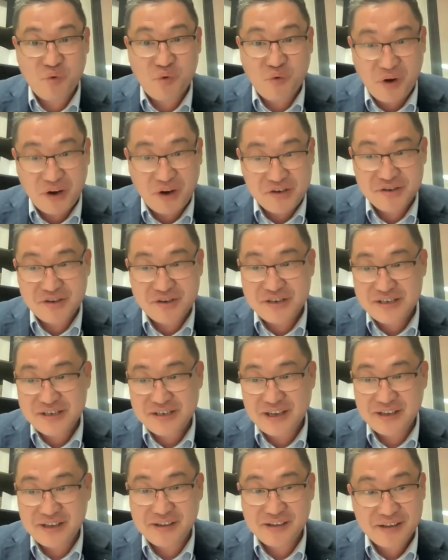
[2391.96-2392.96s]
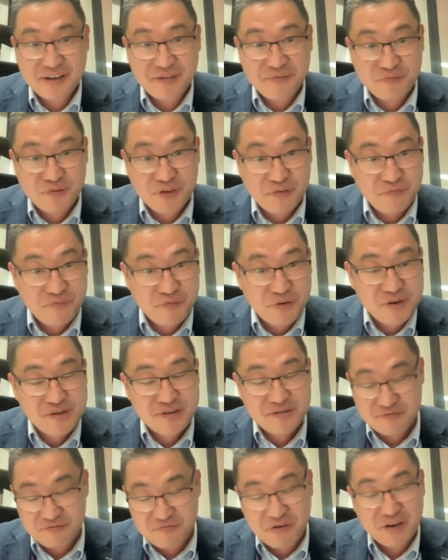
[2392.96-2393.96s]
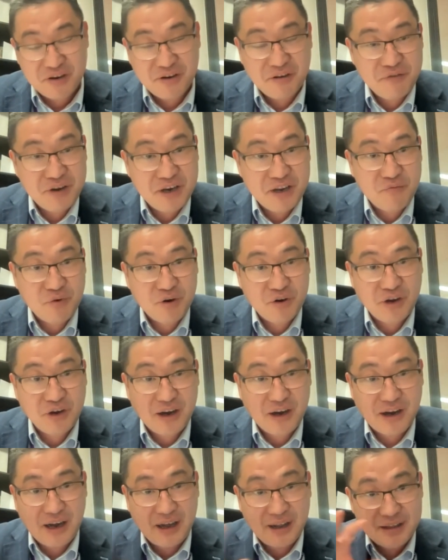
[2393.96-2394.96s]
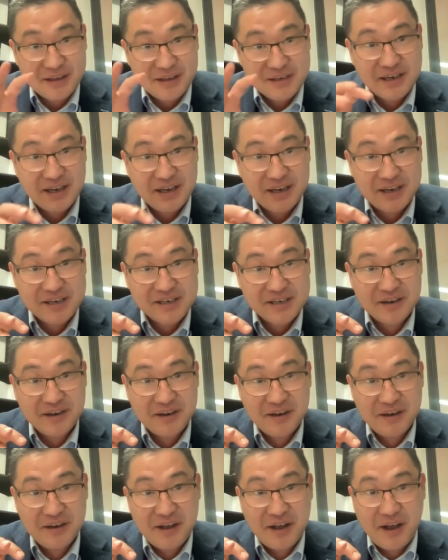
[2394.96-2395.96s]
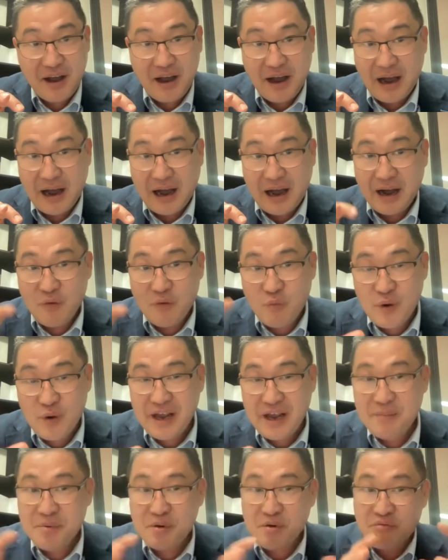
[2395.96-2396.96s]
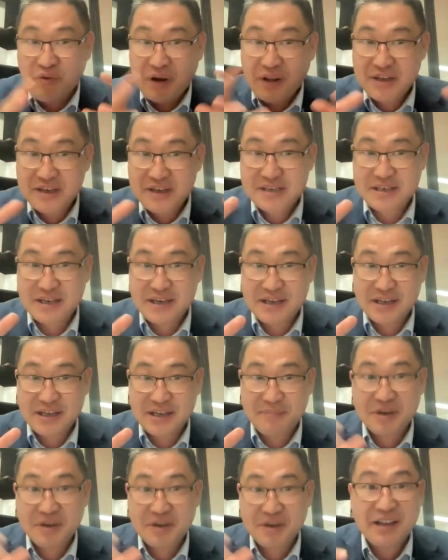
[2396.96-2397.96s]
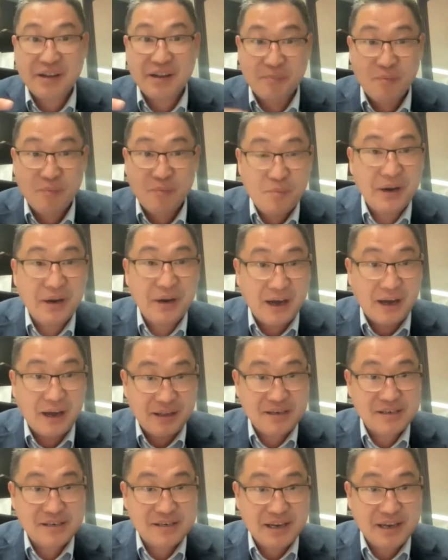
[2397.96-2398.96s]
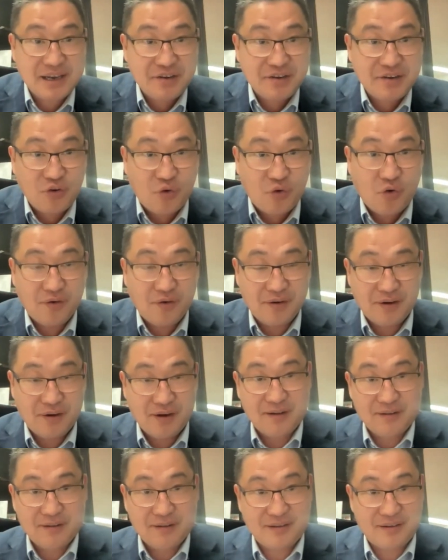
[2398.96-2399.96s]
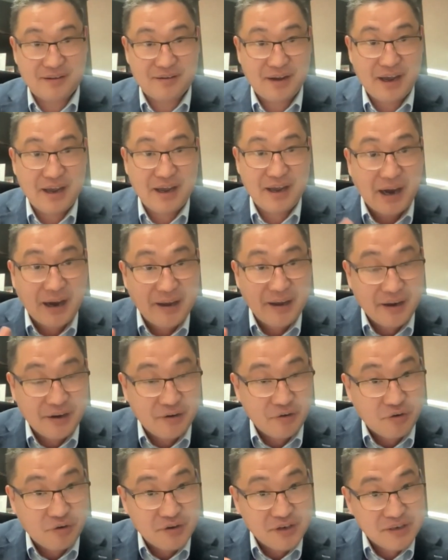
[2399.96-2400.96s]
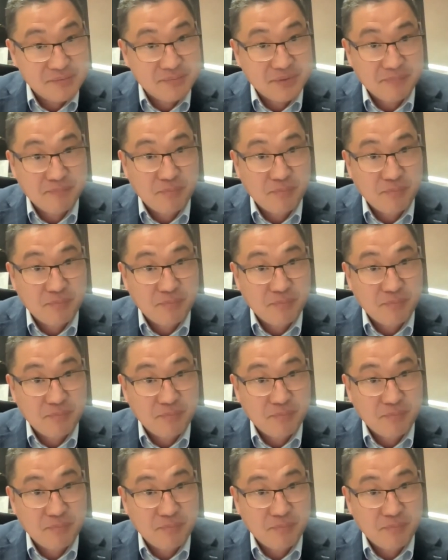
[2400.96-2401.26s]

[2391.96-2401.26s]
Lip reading: questions that the first question I really want to understand is, are we able to run a study? Because at the moment, I understand your the AI algorithm